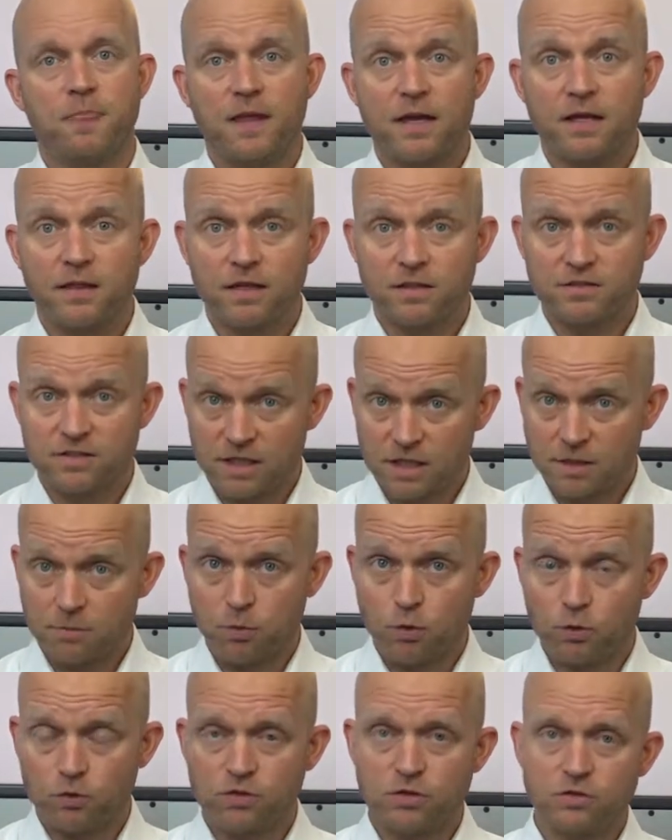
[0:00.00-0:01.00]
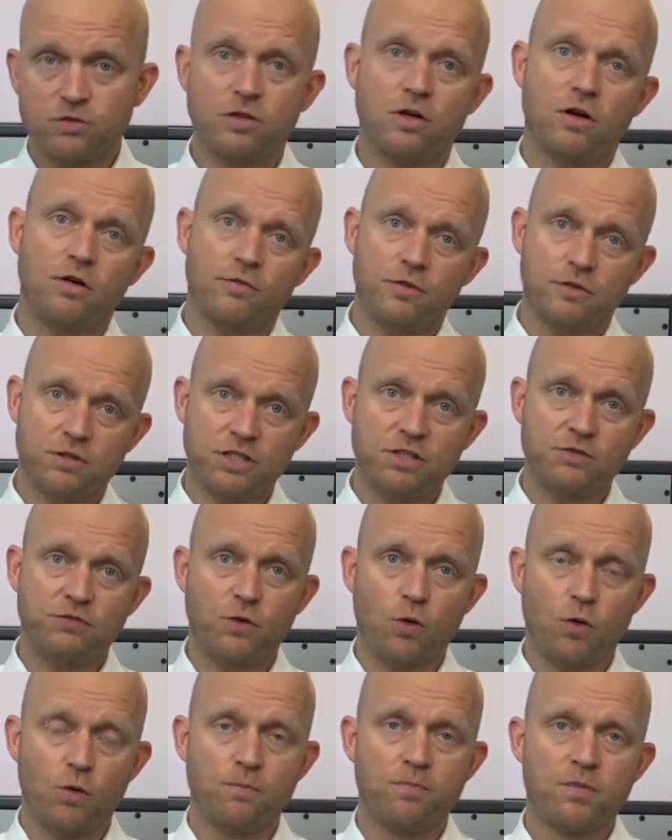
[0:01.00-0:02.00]
in the selling process of a
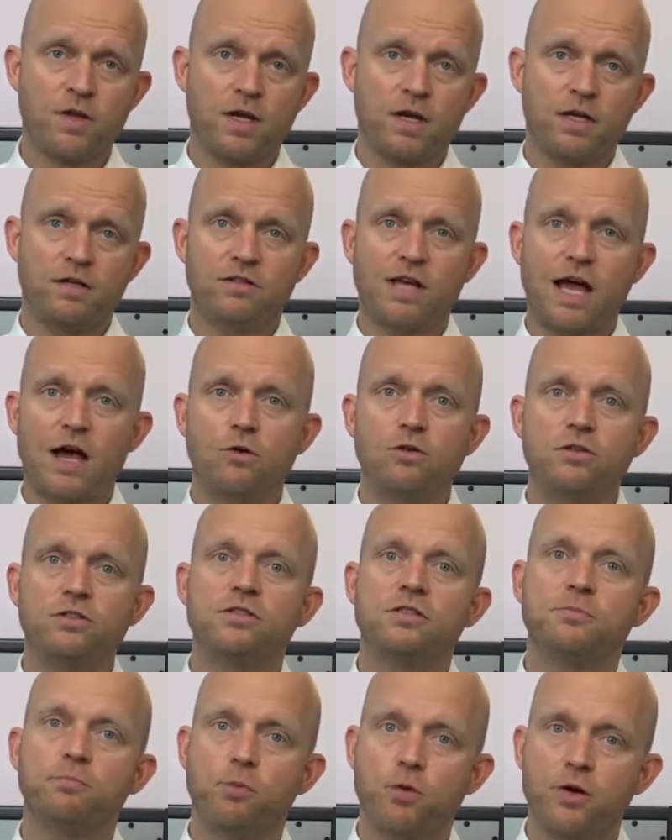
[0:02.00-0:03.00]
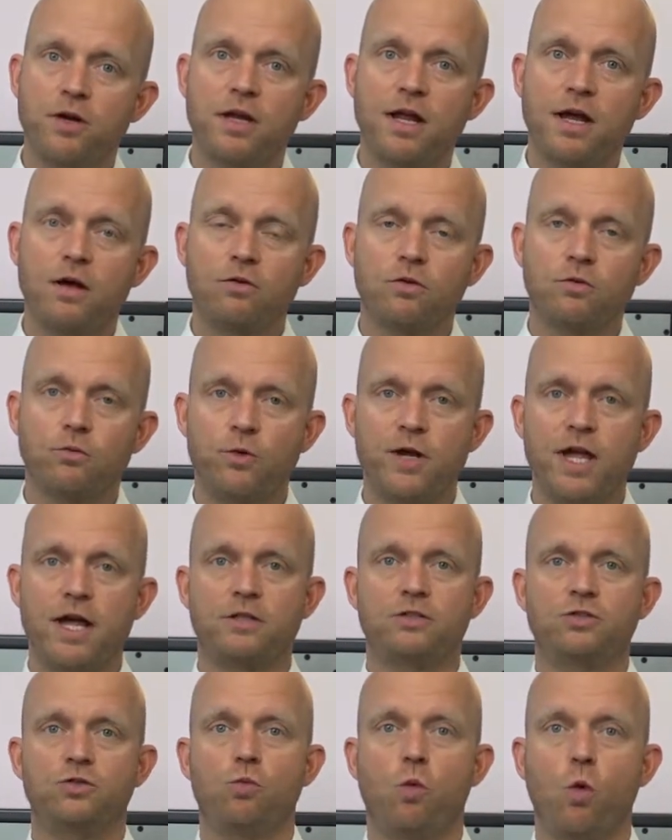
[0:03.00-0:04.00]
T4 is, how does the printout
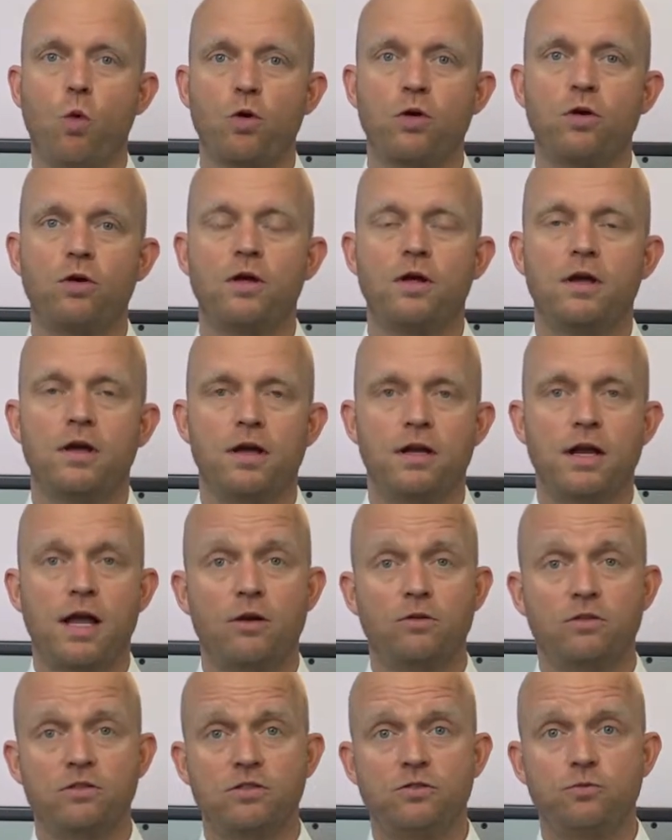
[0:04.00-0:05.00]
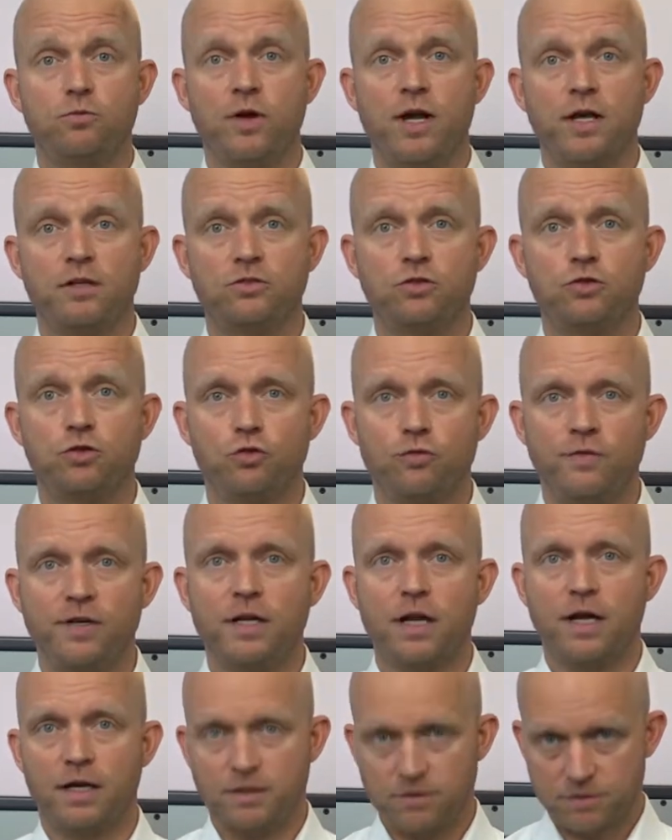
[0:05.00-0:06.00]
react to water and how does it react to UV
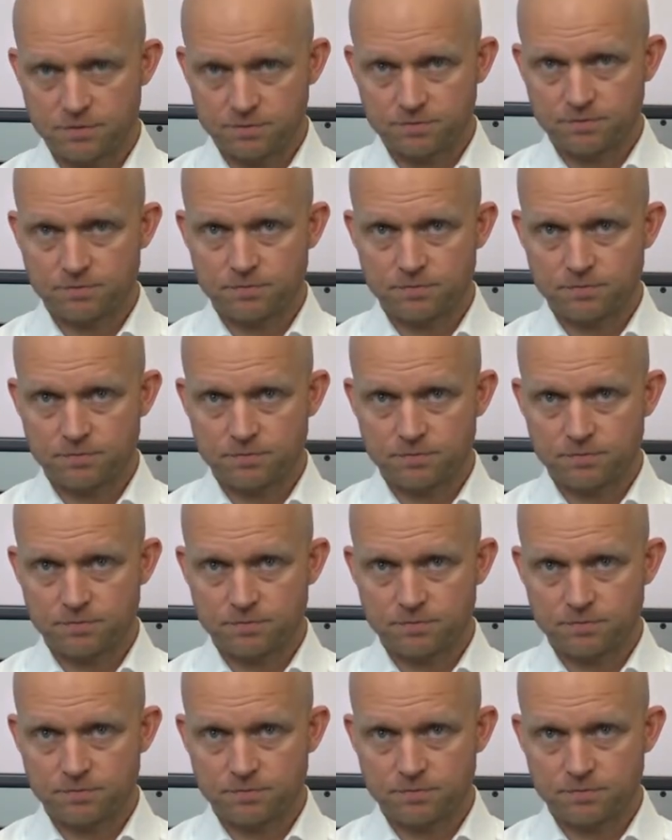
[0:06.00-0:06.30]
light?